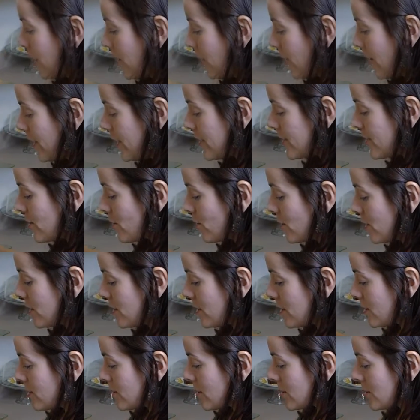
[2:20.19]
Okay, so
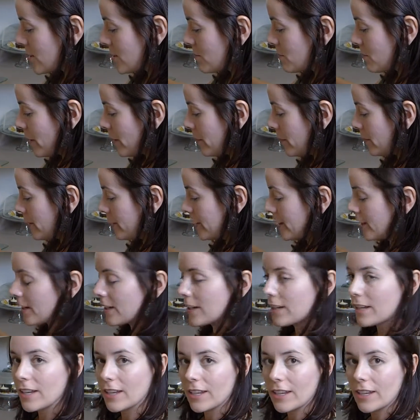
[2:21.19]
once it starts bubbling
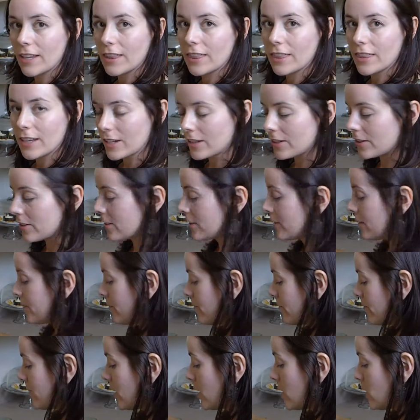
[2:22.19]
and getting thicker,
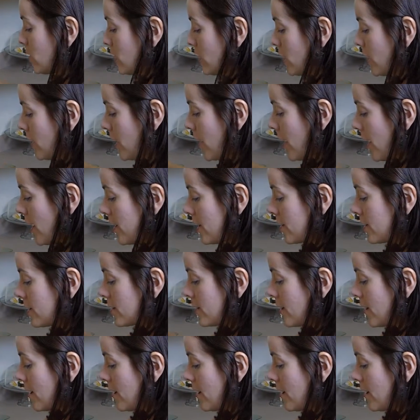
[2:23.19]
then you can add